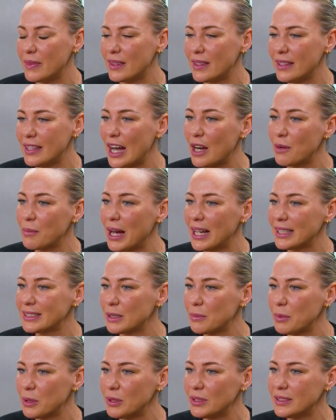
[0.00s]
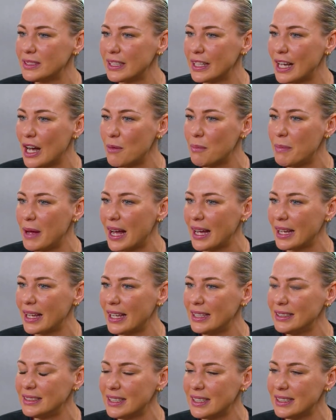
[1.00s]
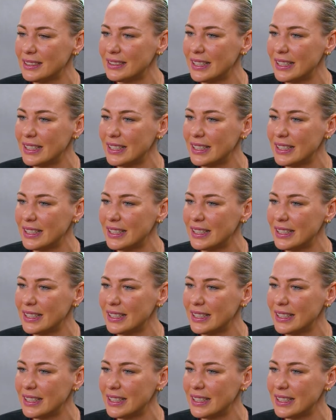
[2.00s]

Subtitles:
young basketballers to come back into the